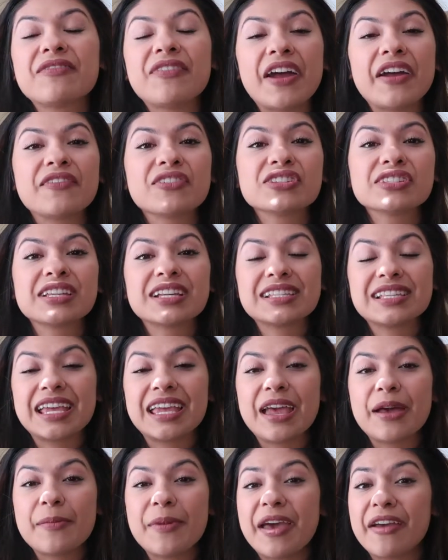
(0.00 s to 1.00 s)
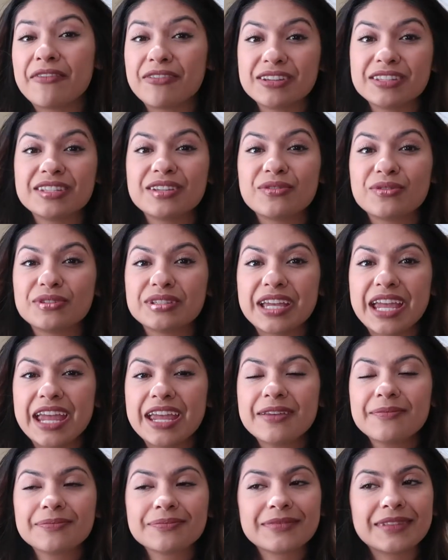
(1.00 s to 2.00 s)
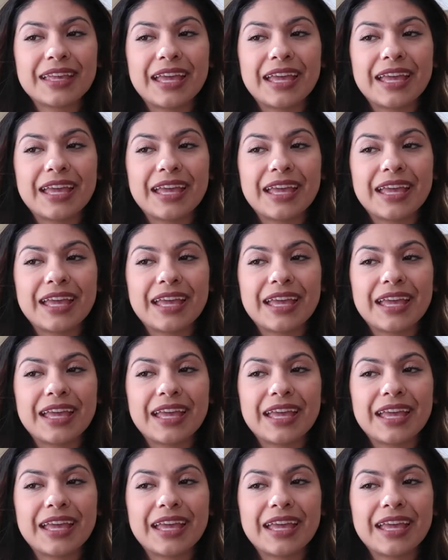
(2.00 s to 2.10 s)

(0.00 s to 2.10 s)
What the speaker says: 5 or 6 a.m. every single day.